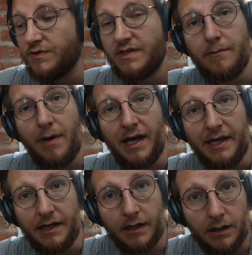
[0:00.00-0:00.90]
using
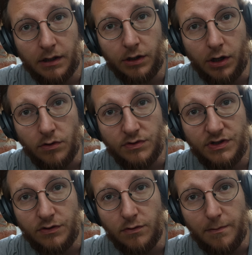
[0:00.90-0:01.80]
my
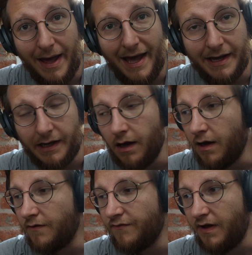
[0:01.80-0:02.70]
go-to bag
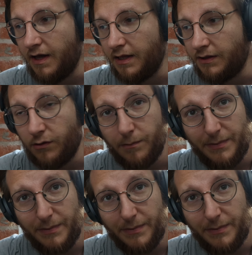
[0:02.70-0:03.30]
of little